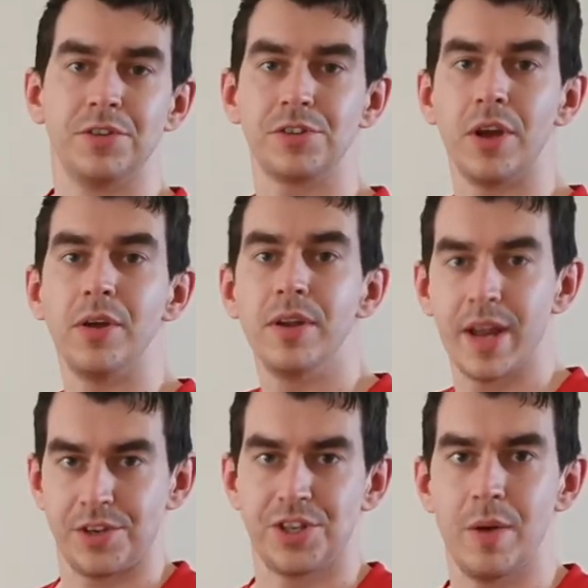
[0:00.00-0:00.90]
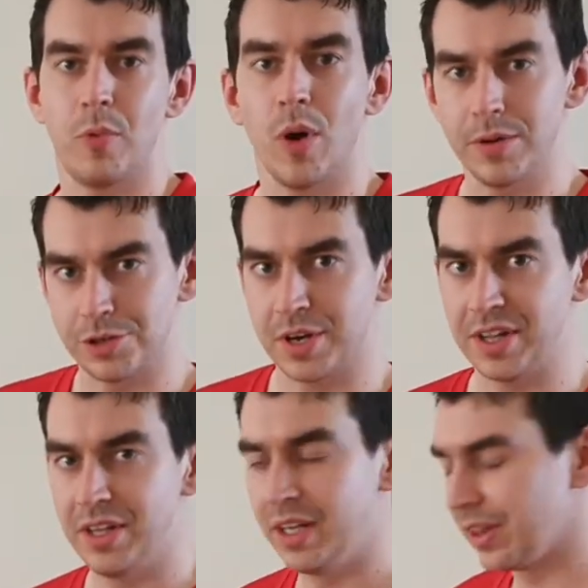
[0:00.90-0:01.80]
so next step while you're
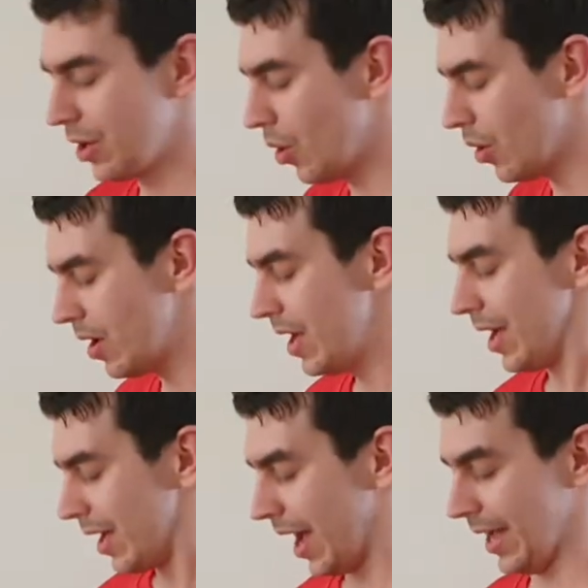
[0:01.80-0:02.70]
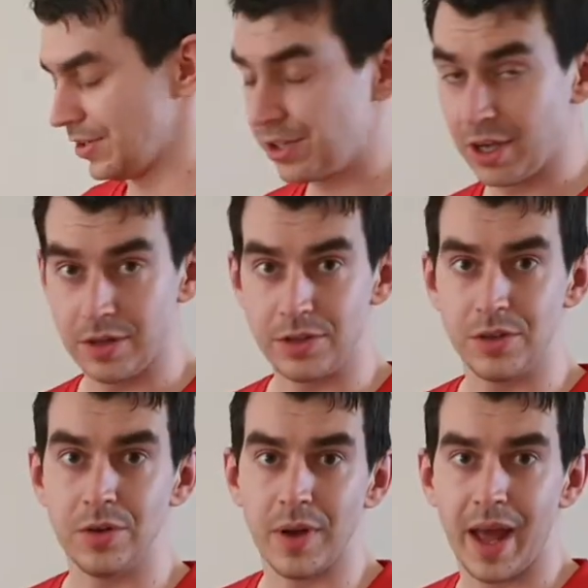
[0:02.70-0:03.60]
strengthening the core is to go
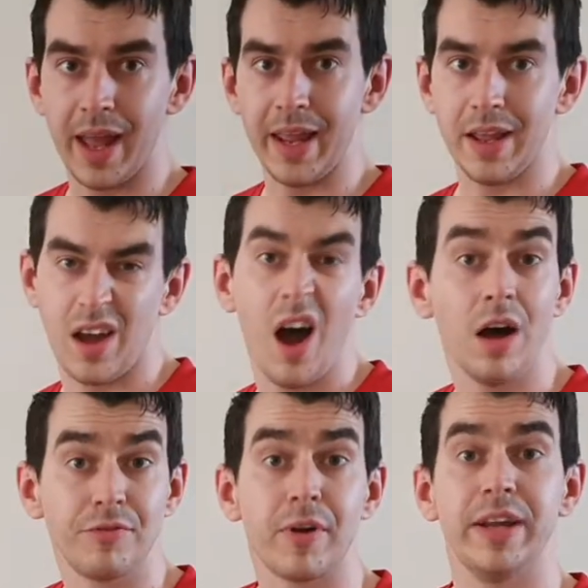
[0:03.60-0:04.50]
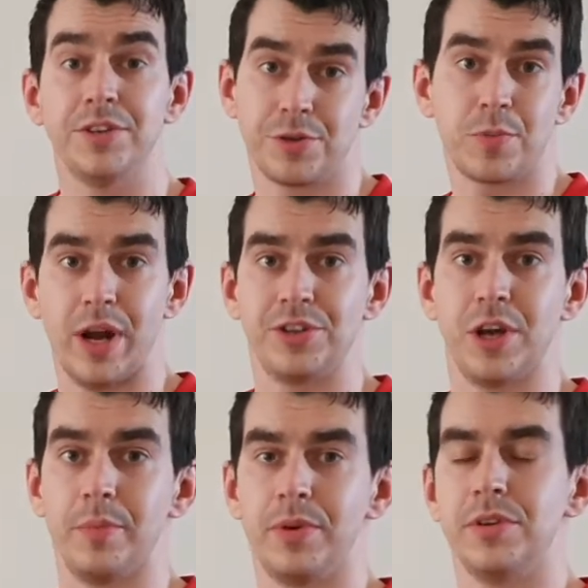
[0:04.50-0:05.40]
to a half range press
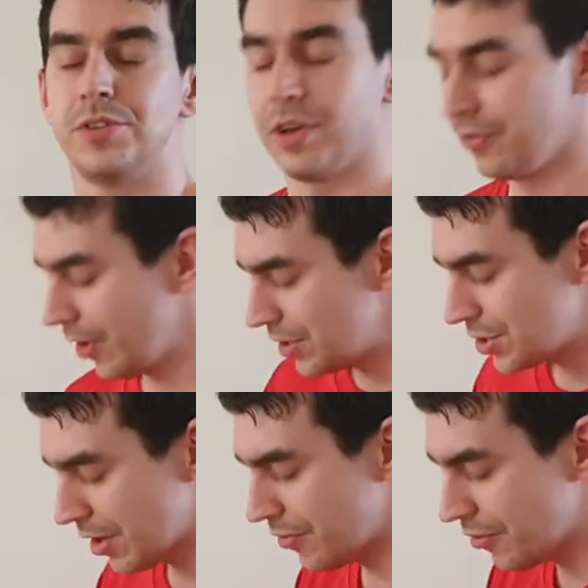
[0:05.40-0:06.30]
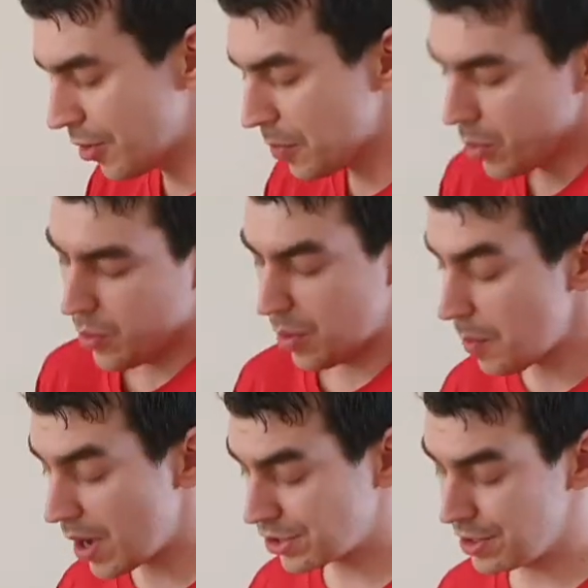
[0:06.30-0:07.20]
up. So find yourself a football or a
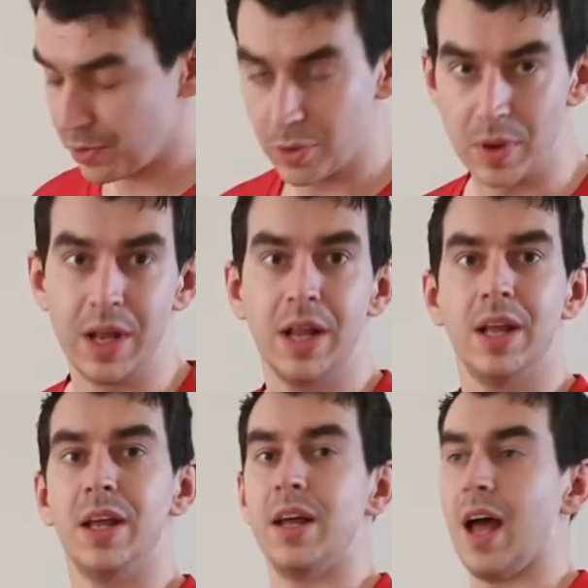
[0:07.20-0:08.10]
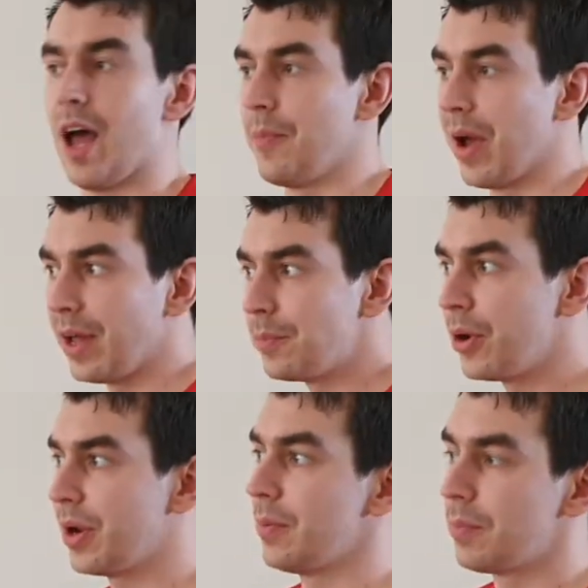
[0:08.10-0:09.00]
basketball
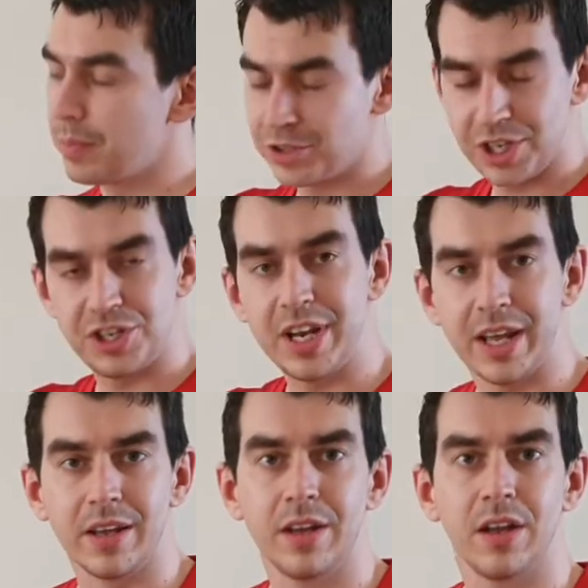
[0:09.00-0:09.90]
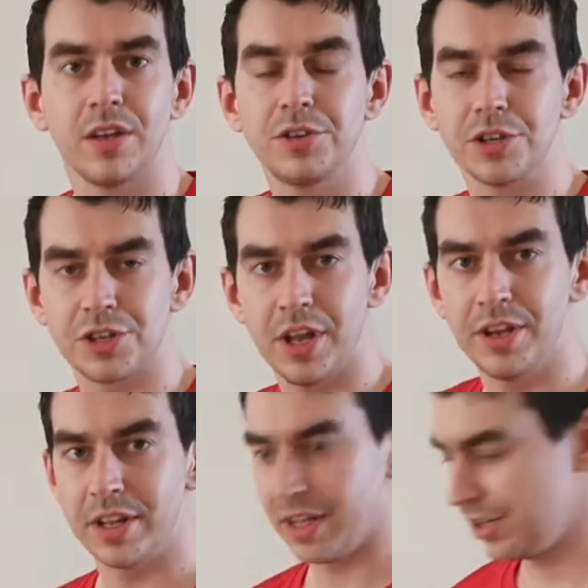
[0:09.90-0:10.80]
and position it just
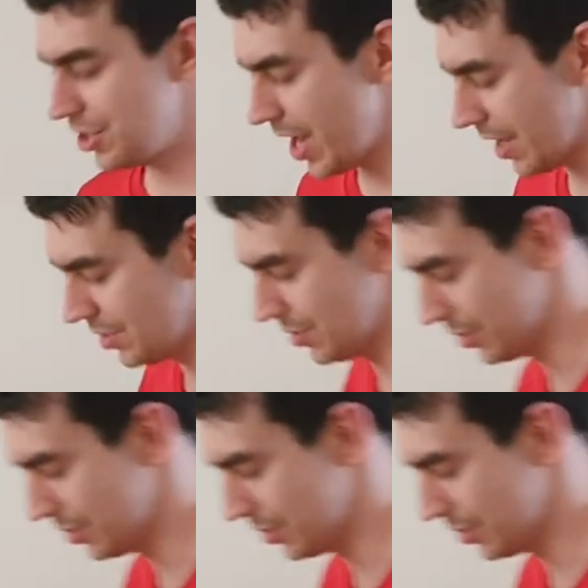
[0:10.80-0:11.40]
under the chest